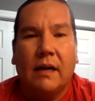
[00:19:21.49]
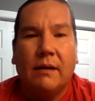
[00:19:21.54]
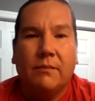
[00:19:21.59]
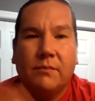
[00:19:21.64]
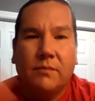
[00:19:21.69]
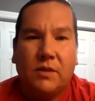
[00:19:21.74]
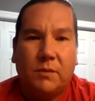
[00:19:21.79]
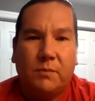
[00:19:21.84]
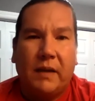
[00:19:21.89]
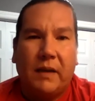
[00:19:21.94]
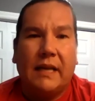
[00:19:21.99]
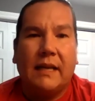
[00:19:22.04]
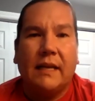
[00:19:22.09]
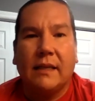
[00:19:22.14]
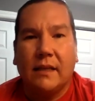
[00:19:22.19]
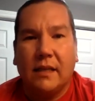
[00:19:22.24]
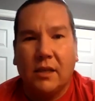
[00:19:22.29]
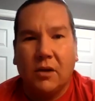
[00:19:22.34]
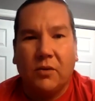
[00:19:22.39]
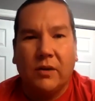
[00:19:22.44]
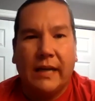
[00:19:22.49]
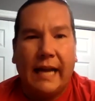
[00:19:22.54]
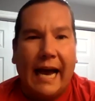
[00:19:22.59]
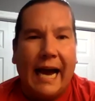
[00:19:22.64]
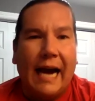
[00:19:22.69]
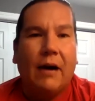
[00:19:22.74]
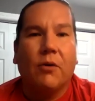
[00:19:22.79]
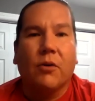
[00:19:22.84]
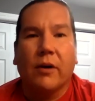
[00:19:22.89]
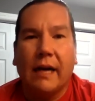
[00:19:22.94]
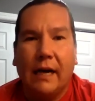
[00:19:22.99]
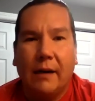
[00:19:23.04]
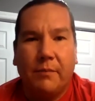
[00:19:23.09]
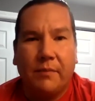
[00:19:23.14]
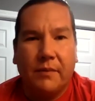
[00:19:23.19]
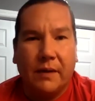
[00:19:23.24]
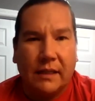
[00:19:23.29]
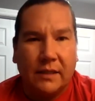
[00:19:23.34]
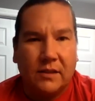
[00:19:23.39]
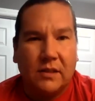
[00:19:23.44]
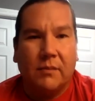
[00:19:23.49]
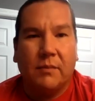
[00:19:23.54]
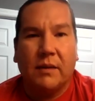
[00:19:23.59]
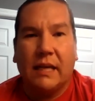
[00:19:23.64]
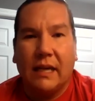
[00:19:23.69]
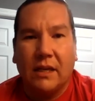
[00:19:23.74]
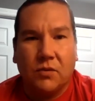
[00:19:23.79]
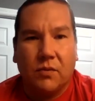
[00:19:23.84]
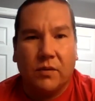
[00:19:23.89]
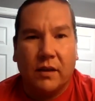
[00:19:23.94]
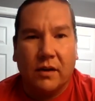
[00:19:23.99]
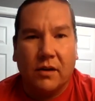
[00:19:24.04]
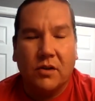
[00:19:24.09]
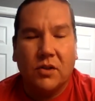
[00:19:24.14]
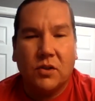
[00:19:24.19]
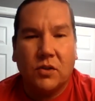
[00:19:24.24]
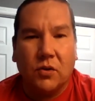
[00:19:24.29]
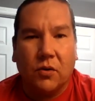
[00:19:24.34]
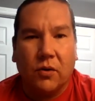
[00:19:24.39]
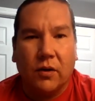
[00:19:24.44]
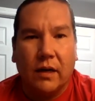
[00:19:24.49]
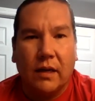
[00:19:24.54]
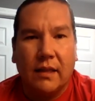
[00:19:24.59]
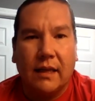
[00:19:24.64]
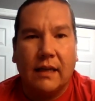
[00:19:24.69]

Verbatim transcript: I'm spending you know an hour helping somebody else with their story,